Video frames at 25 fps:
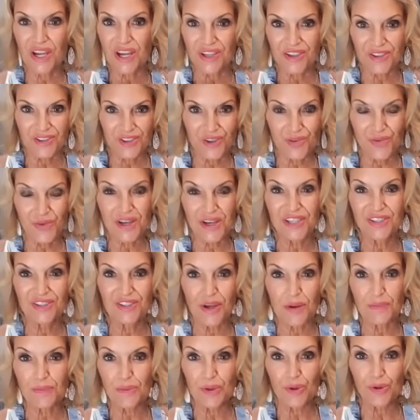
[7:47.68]
wanna
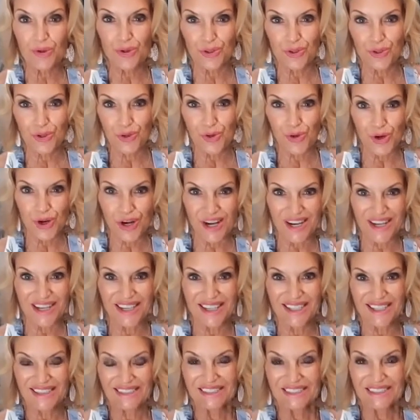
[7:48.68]
double your,
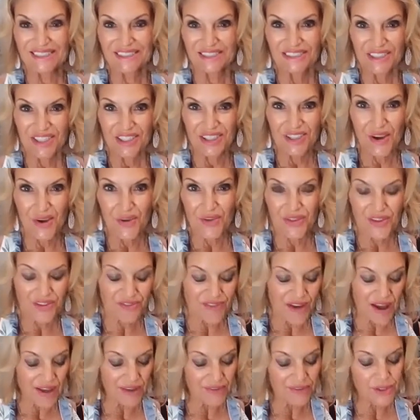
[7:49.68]
the
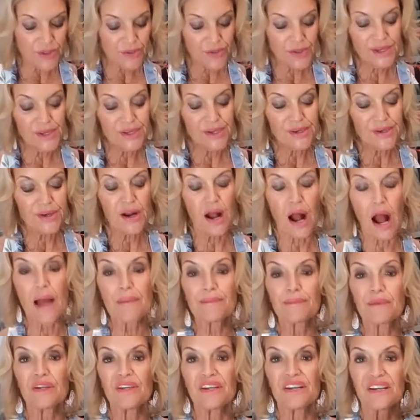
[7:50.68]
value here.
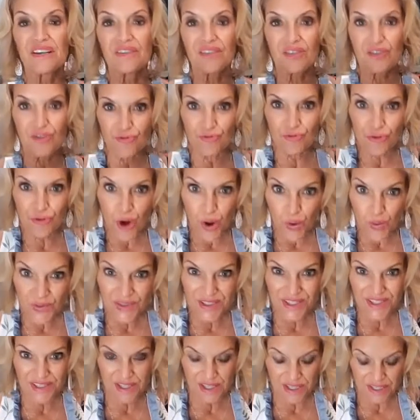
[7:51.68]
I'm gonna
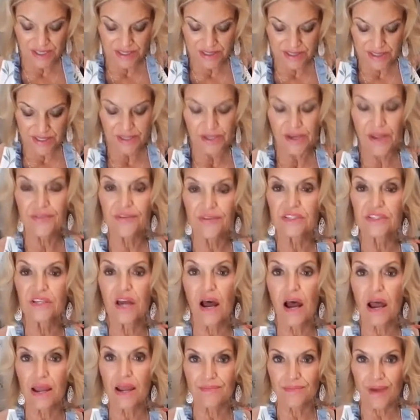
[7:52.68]
roast these at another
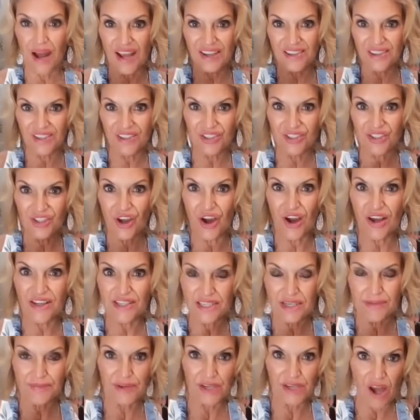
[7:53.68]
time. I just
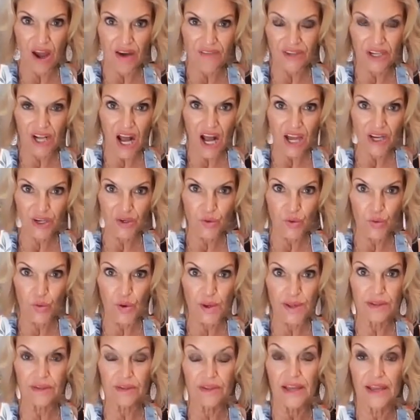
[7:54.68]
toss them in avocado
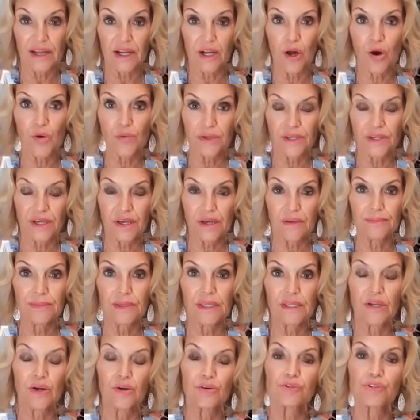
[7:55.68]
oil and coconut
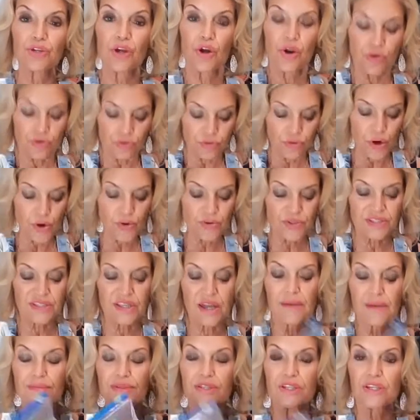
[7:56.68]
aminos, roast
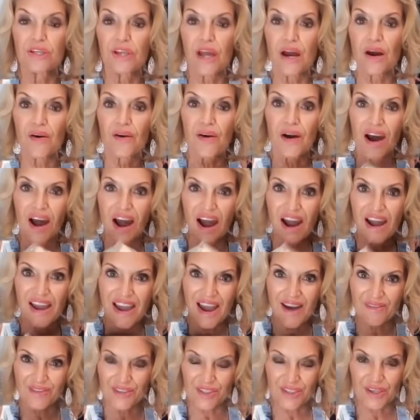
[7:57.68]
them. So now I
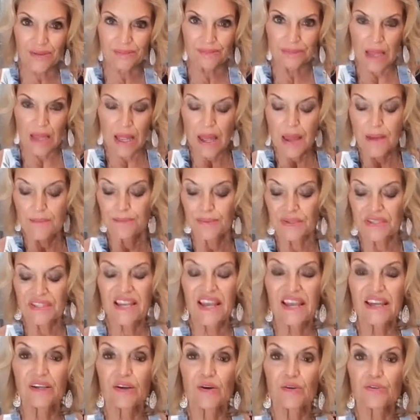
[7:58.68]
have some
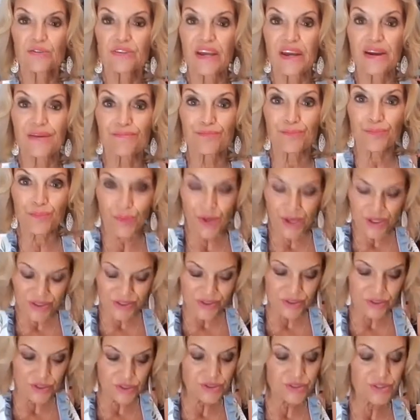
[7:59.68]
potatoes and
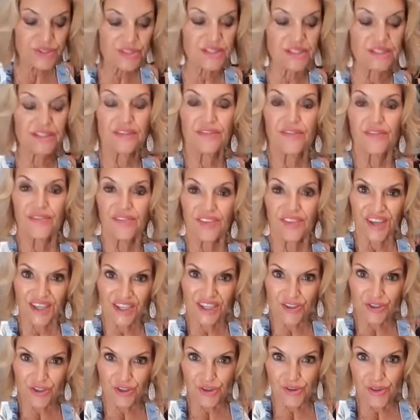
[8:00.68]
Brussels that I
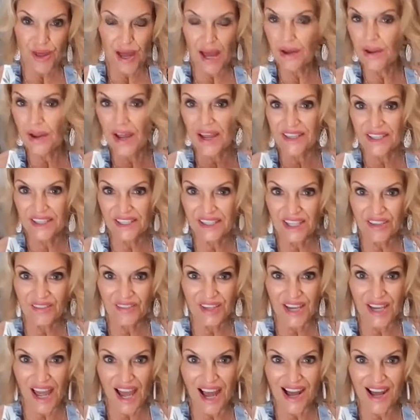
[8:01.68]
can do that. I can
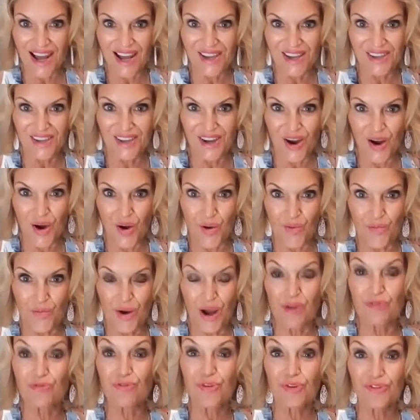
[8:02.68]
even add
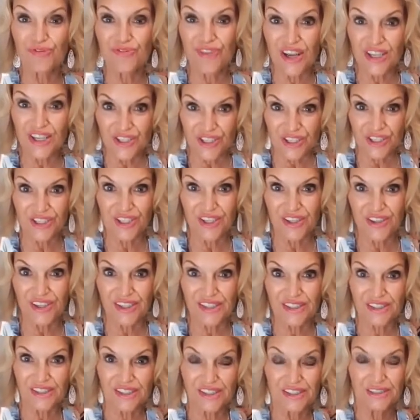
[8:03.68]
a root veggie to
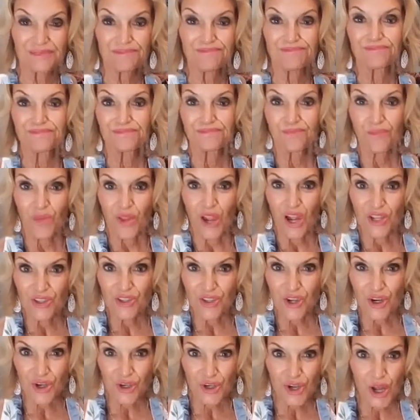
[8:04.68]
this, a
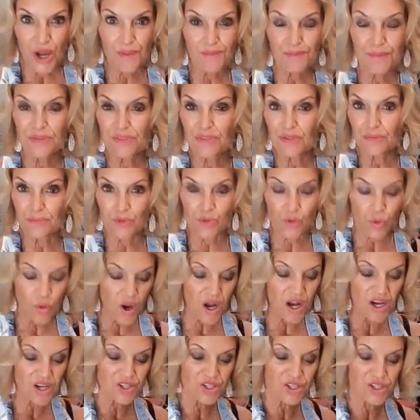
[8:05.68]
turnip, some
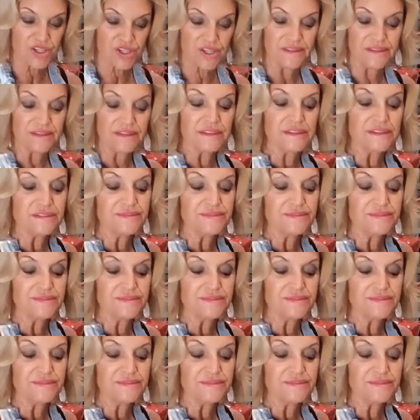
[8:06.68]
squash,